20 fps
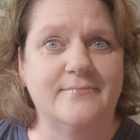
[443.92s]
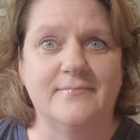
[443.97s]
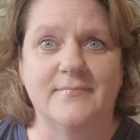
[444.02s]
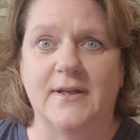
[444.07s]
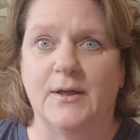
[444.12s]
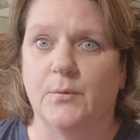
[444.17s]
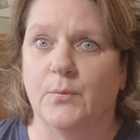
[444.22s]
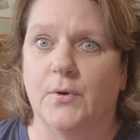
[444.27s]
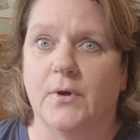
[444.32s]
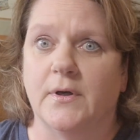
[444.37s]

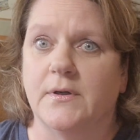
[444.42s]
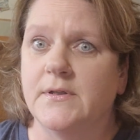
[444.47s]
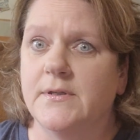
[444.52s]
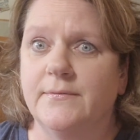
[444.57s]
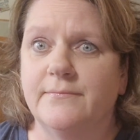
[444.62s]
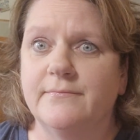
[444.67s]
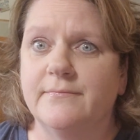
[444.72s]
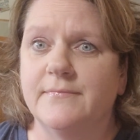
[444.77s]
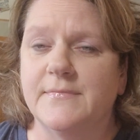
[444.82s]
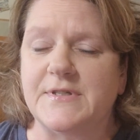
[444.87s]
it worked.
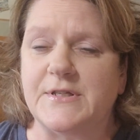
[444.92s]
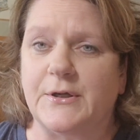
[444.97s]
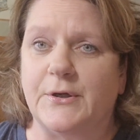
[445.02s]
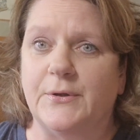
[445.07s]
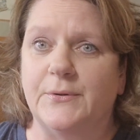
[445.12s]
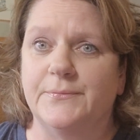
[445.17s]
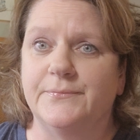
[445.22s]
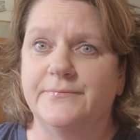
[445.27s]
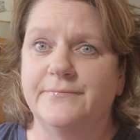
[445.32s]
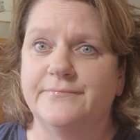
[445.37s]

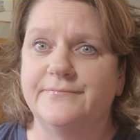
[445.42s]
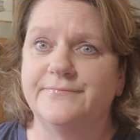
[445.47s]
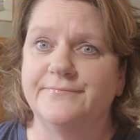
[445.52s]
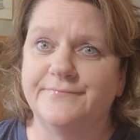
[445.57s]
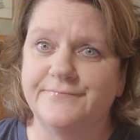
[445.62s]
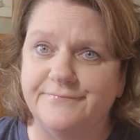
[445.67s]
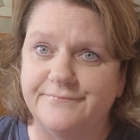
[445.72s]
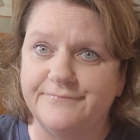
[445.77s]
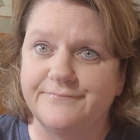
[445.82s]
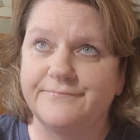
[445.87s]
So
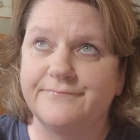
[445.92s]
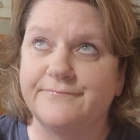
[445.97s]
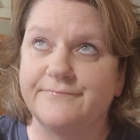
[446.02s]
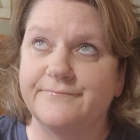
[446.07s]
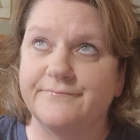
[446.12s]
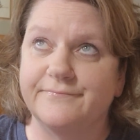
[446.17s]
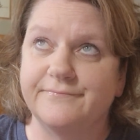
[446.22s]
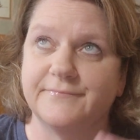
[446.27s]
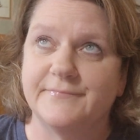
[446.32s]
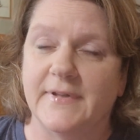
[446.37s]

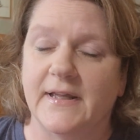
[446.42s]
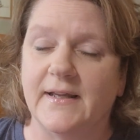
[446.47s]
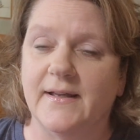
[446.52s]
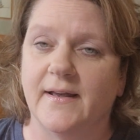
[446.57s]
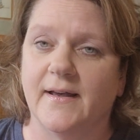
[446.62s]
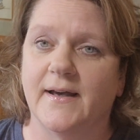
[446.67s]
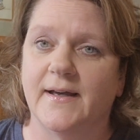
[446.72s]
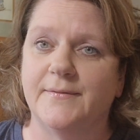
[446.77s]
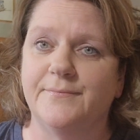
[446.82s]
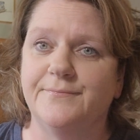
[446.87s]
thank
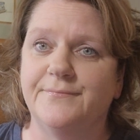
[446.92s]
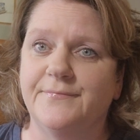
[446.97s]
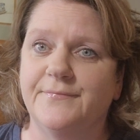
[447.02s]
God.